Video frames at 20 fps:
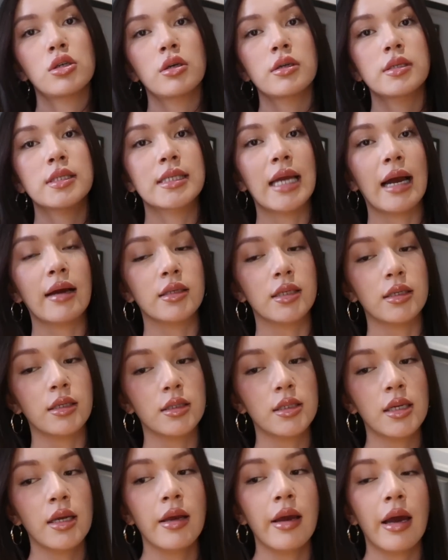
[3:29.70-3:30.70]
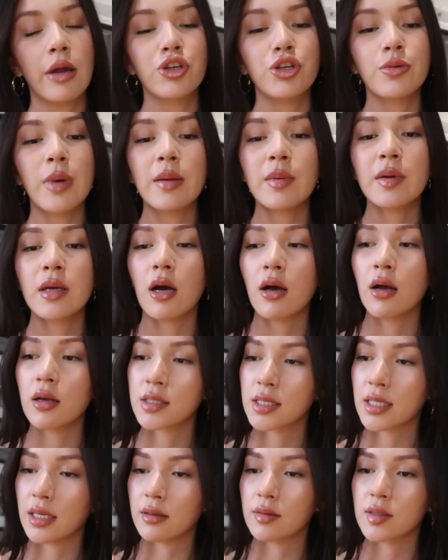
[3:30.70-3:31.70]
stagnant. And you may be
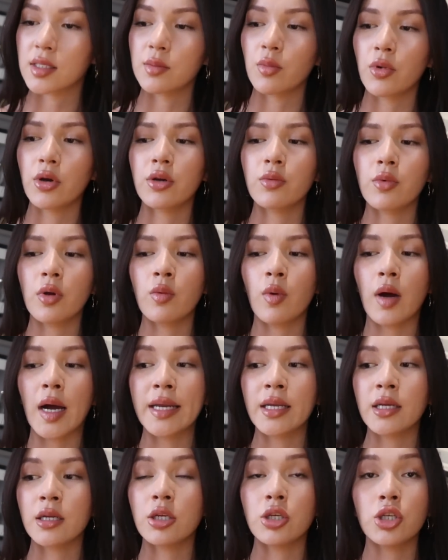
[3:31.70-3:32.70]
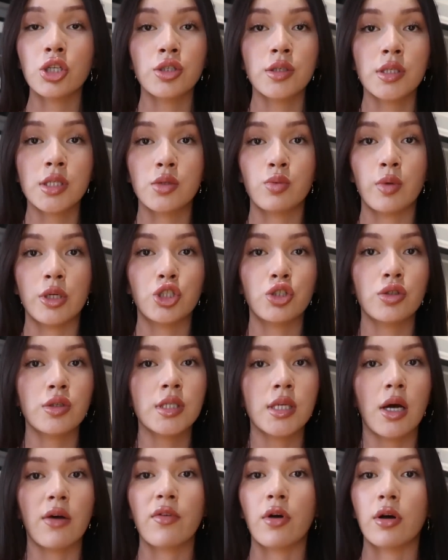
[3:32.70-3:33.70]
asking, Simone, well, why didn't you just switch your
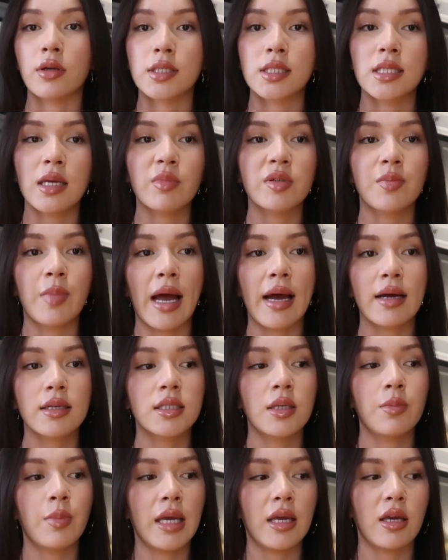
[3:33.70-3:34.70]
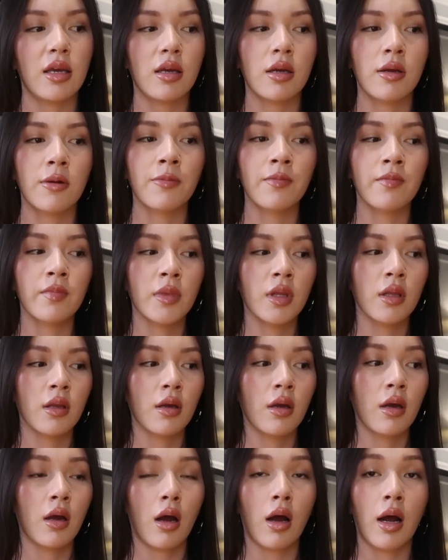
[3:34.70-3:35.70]
self-concept back to being,
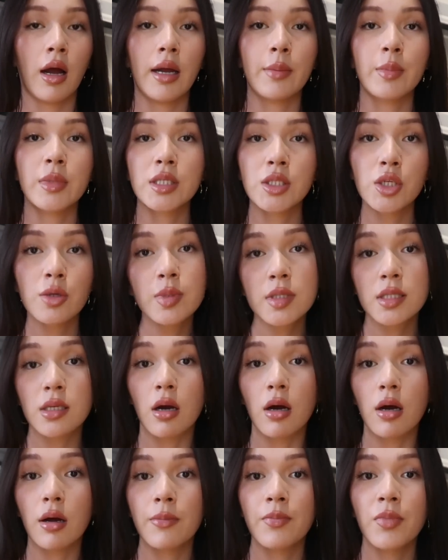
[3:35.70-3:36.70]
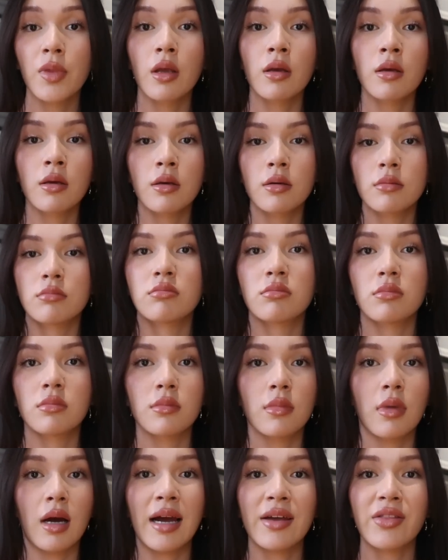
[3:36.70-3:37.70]
I'm a superstar?
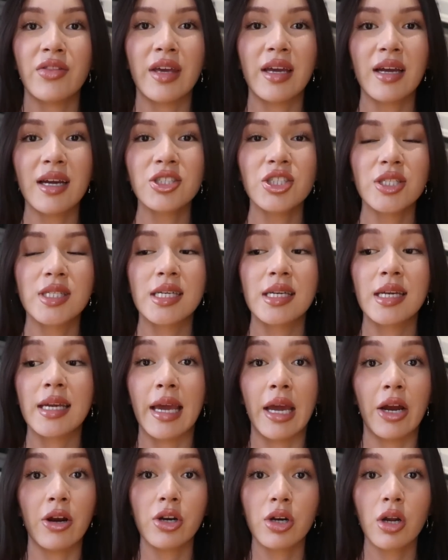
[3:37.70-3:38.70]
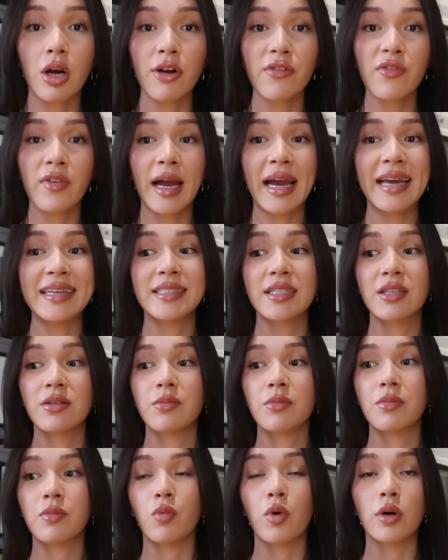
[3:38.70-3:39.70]
I think I just didn't care enough. I
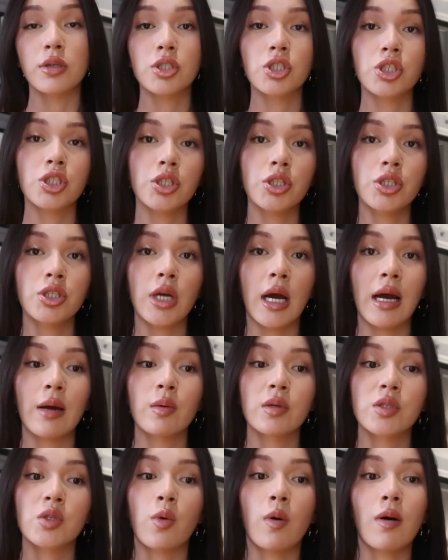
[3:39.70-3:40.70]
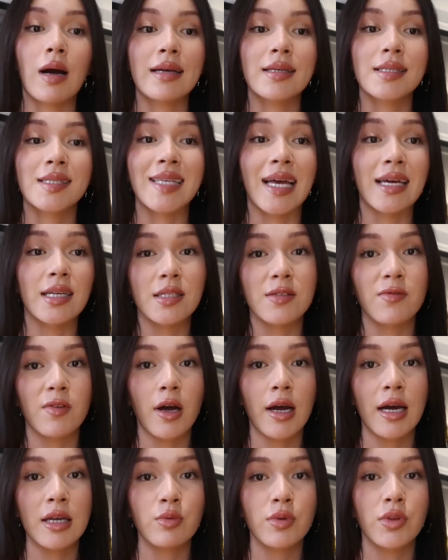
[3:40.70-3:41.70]
didn't want to. I was quite
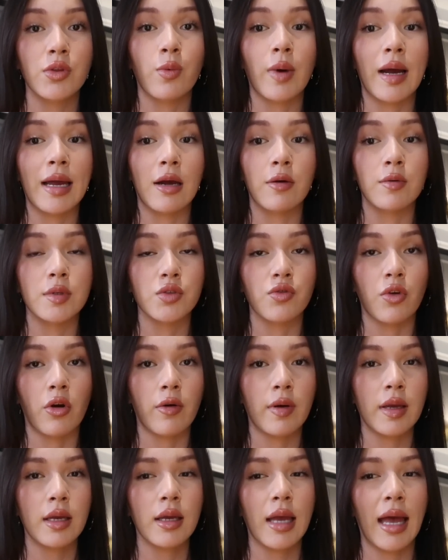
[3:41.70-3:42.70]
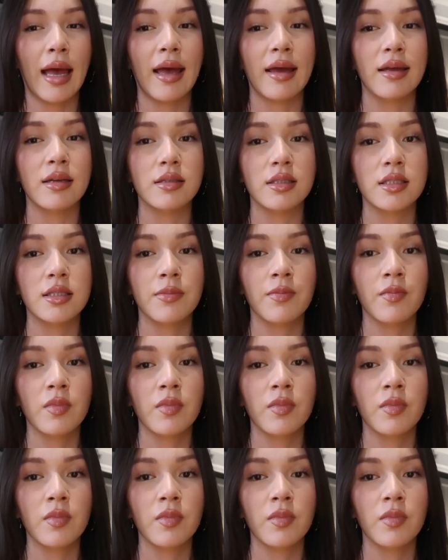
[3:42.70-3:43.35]
satisfied with the way I was growing, and